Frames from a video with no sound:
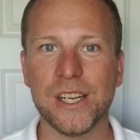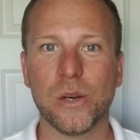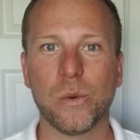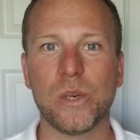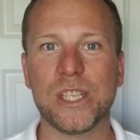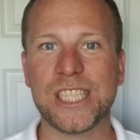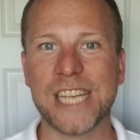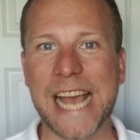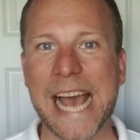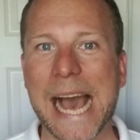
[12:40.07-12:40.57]

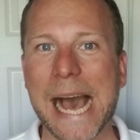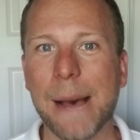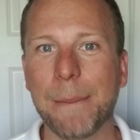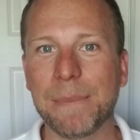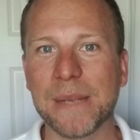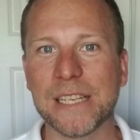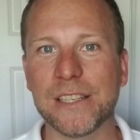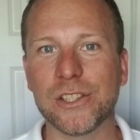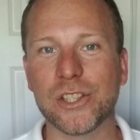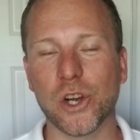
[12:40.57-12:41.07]
which
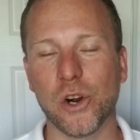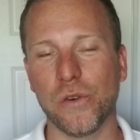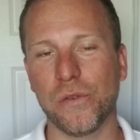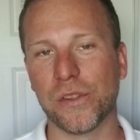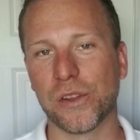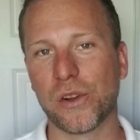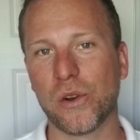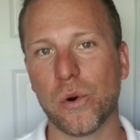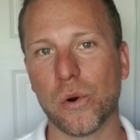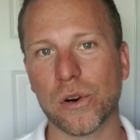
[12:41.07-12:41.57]
happens over
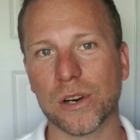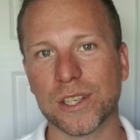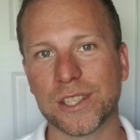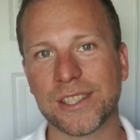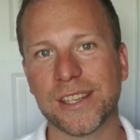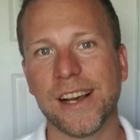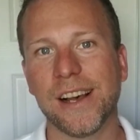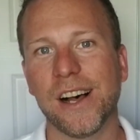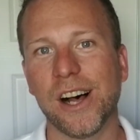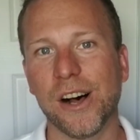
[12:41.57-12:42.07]
the
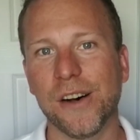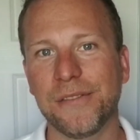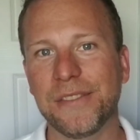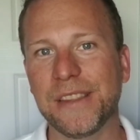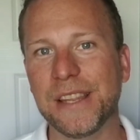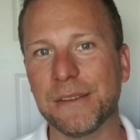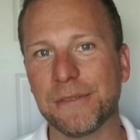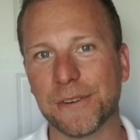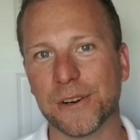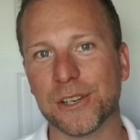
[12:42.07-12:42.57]
course of
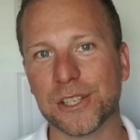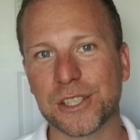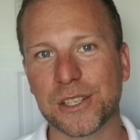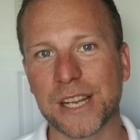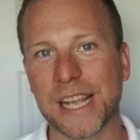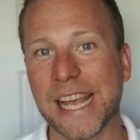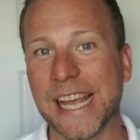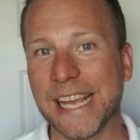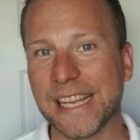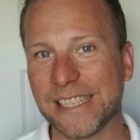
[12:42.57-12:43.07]
the first
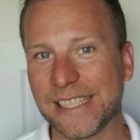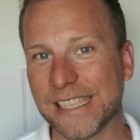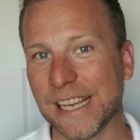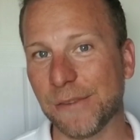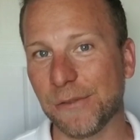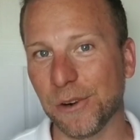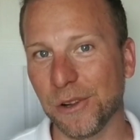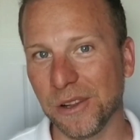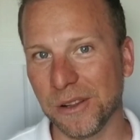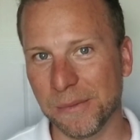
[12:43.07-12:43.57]

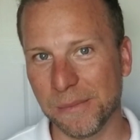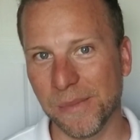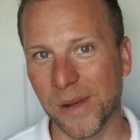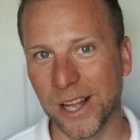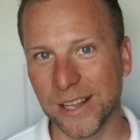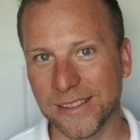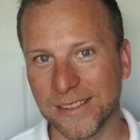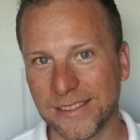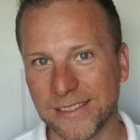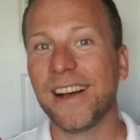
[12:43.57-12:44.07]
several
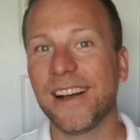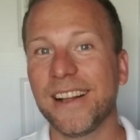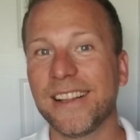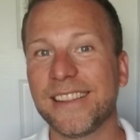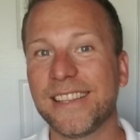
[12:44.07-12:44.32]
months.